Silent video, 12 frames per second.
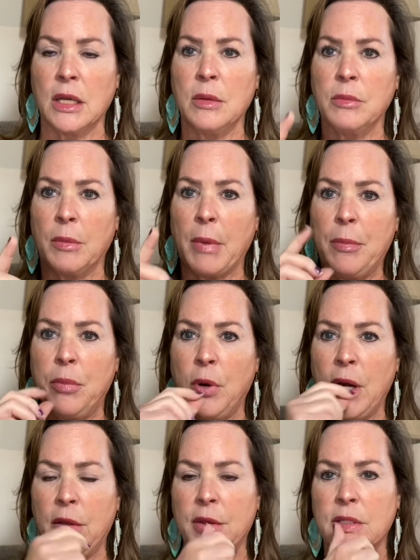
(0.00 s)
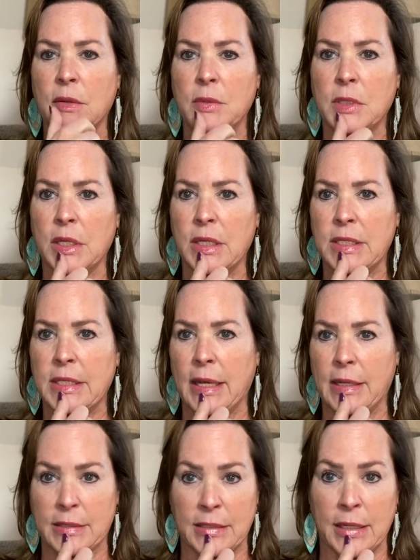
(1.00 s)
But my point of this, I was going to say,
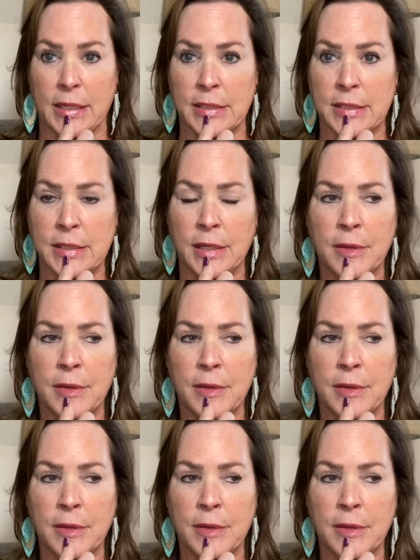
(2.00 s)
is this.